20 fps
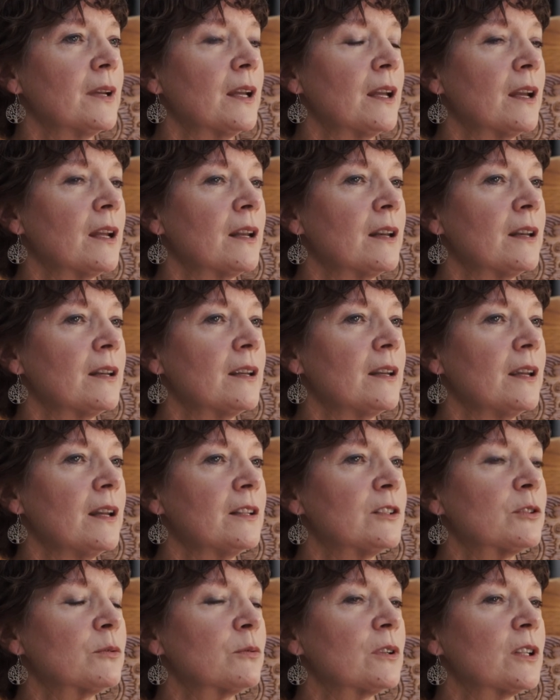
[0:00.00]
And
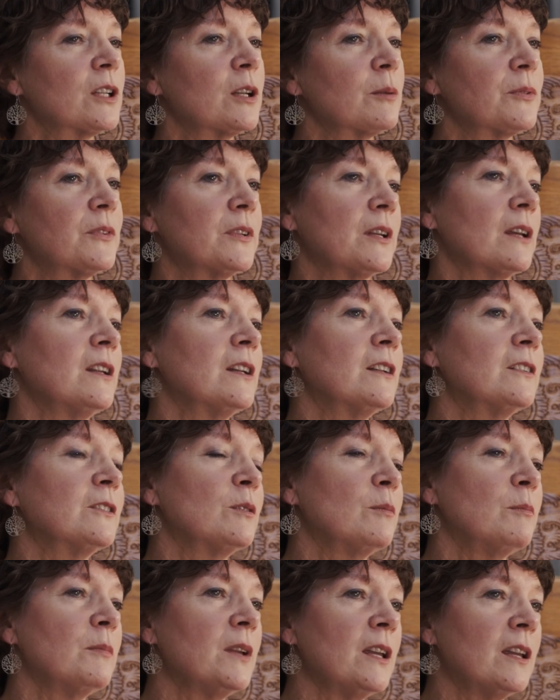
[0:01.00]
it's really upsetting
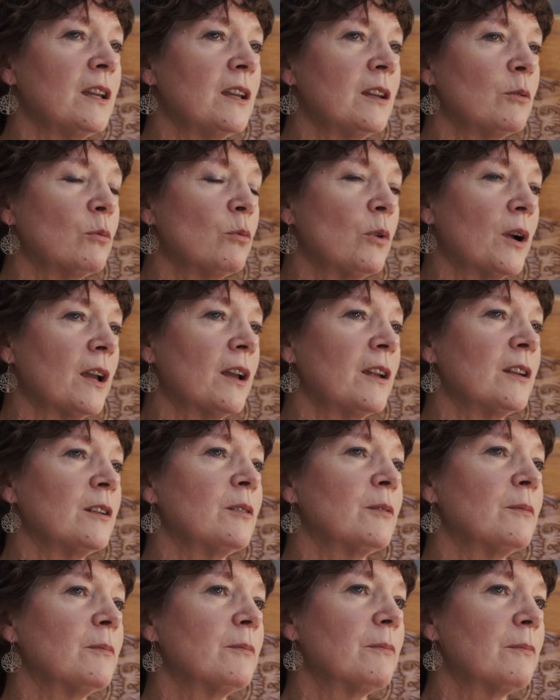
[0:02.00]
to me
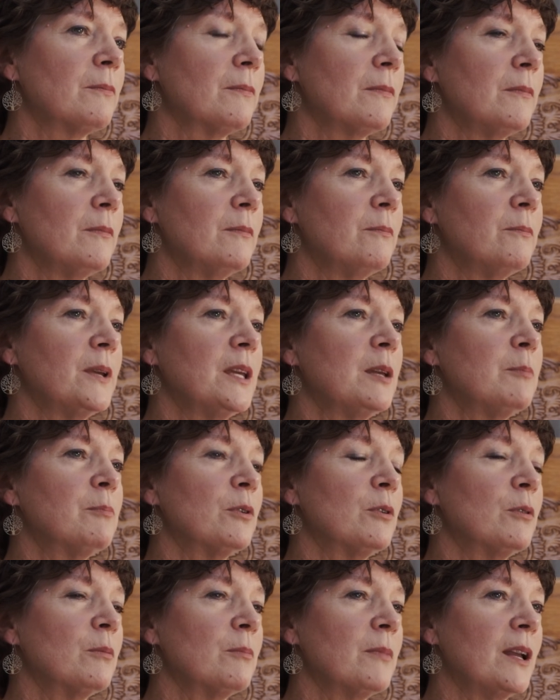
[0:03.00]
when
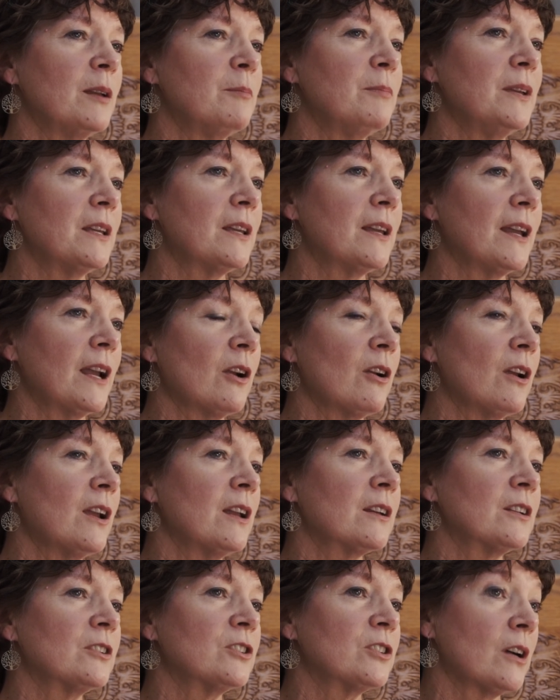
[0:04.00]
people may be
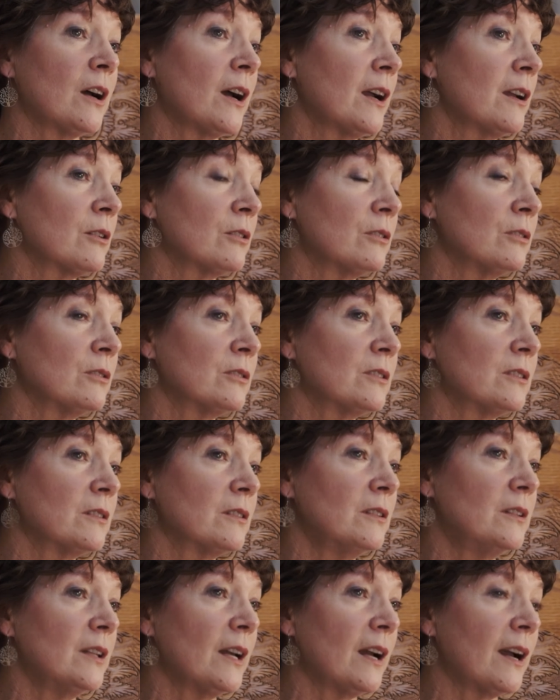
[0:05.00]
carrying a child
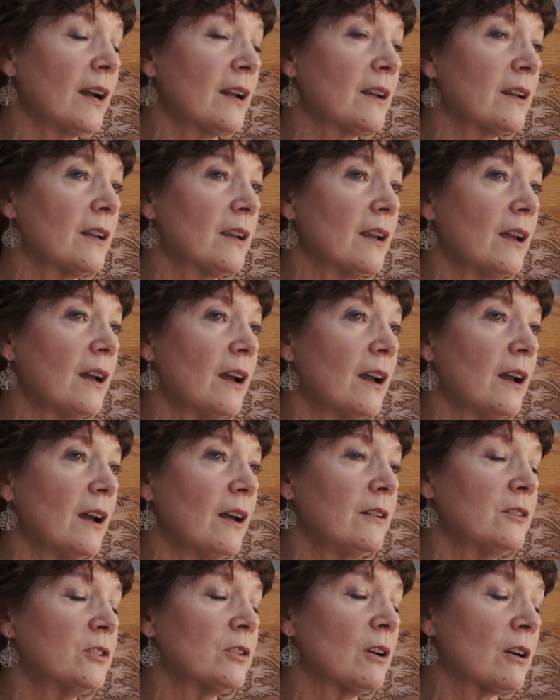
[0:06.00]
that
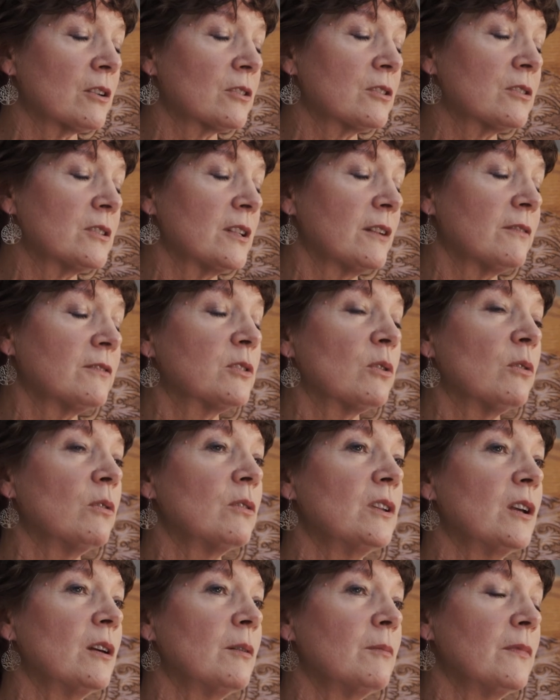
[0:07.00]
doctors have
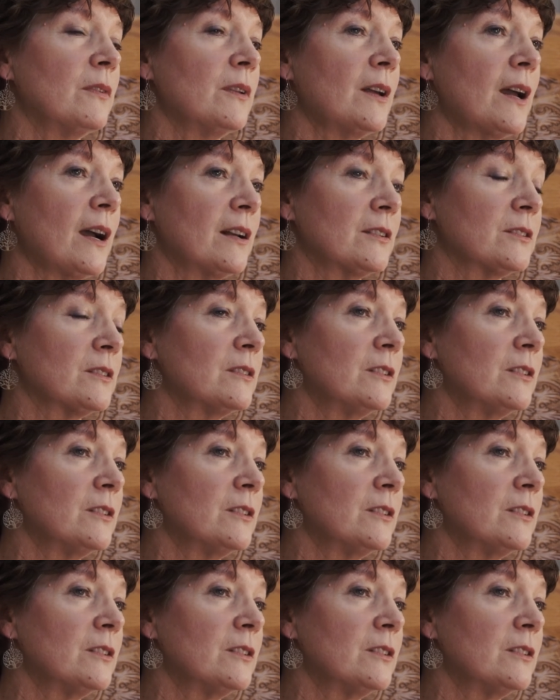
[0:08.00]
told them has a